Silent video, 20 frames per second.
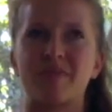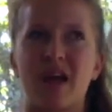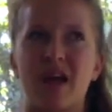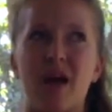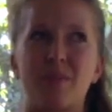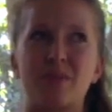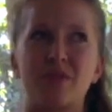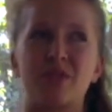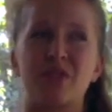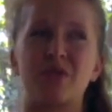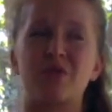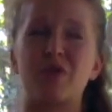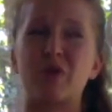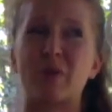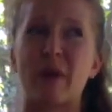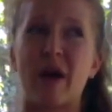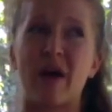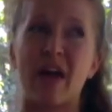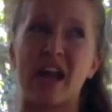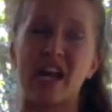up to
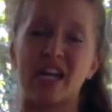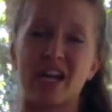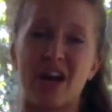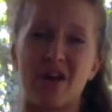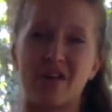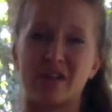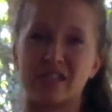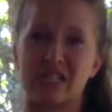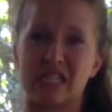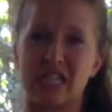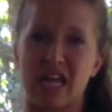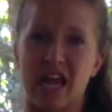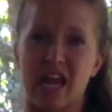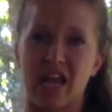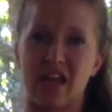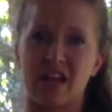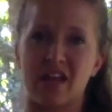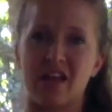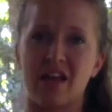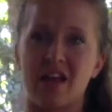about 8 hours a
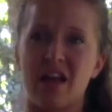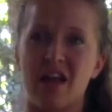day,